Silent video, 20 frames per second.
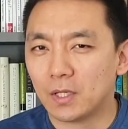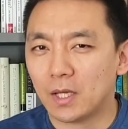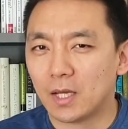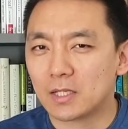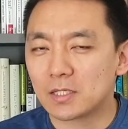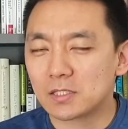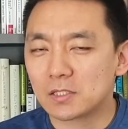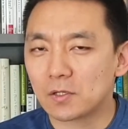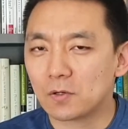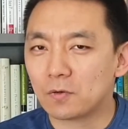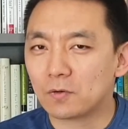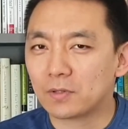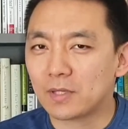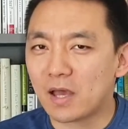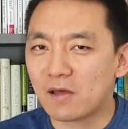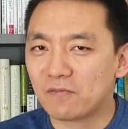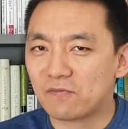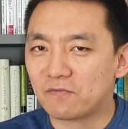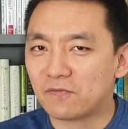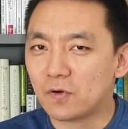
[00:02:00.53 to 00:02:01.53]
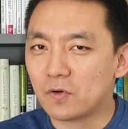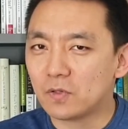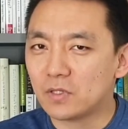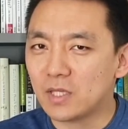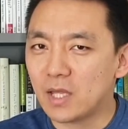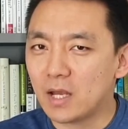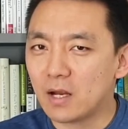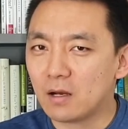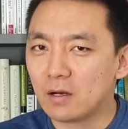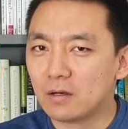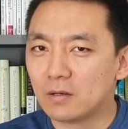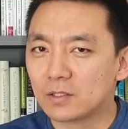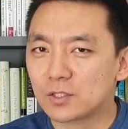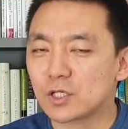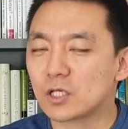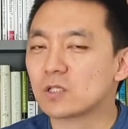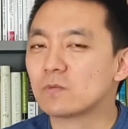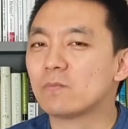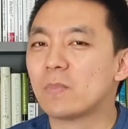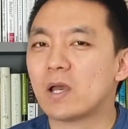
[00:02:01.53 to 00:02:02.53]
And so that food there
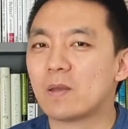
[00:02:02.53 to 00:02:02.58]
just